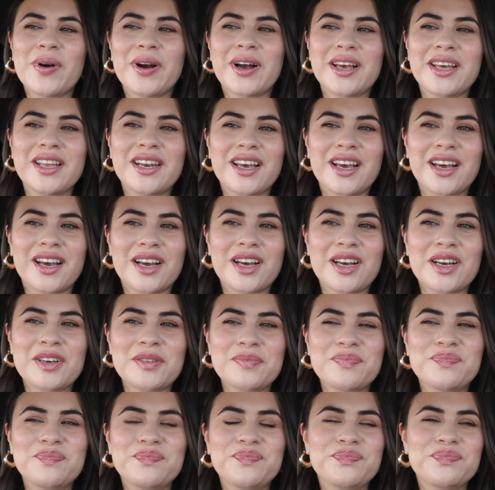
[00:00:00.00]
but
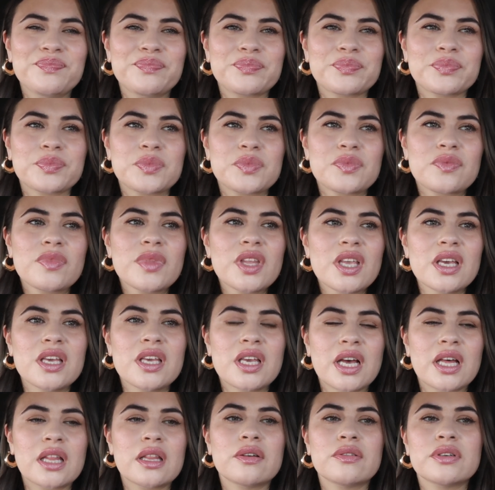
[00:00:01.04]
um
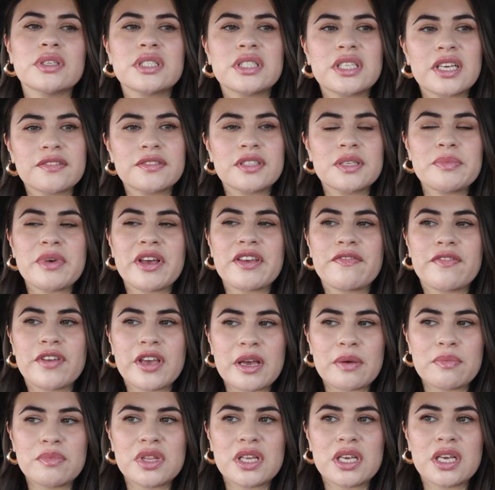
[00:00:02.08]
yeah there was deaths in my
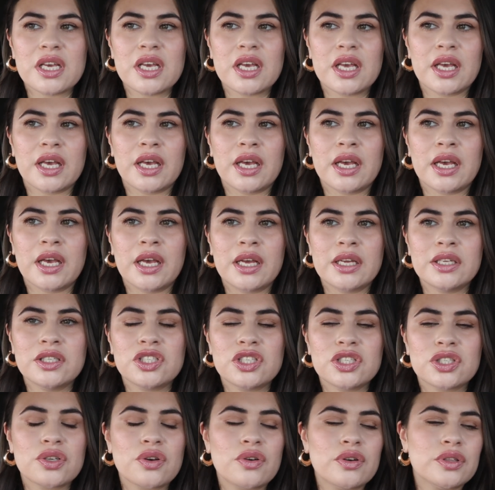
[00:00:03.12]
family and
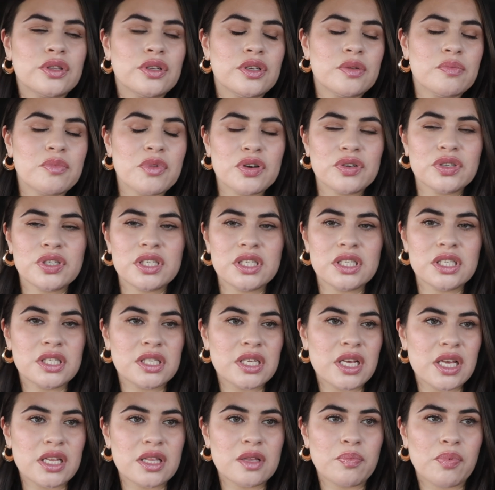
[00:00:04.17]
just going through the
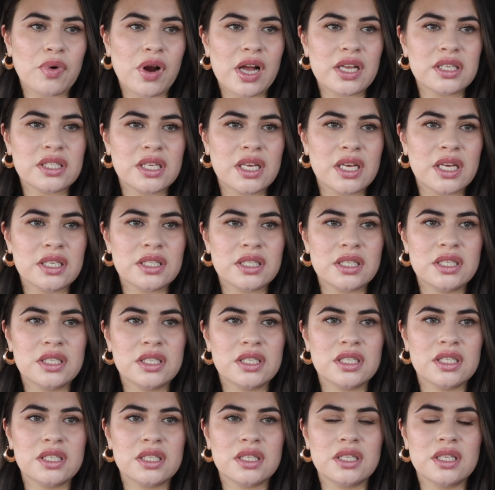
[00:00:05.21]
motions and the process and
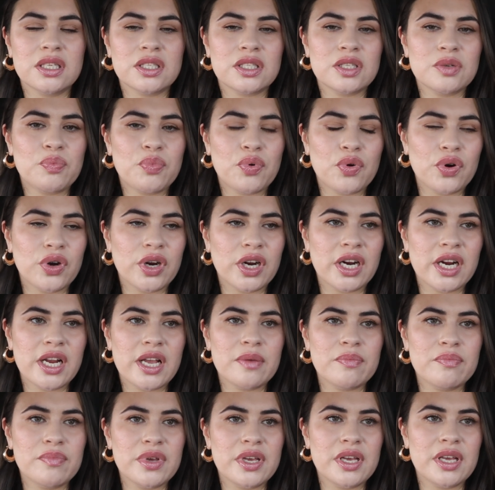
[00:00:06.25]
just the support
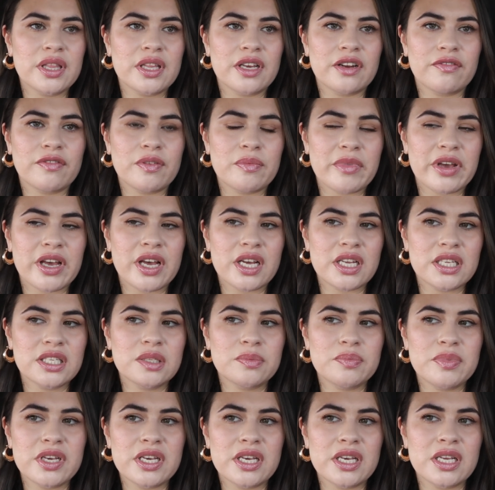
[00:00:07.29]
and being there for my
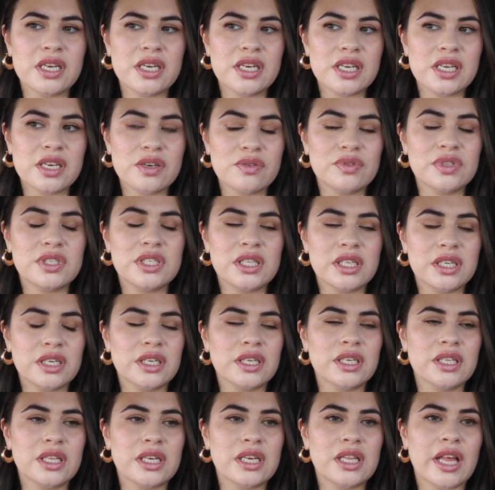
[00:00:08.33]
husband it was
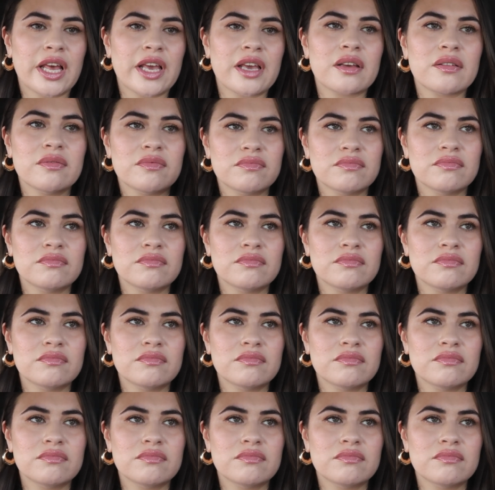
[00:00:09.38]
literally like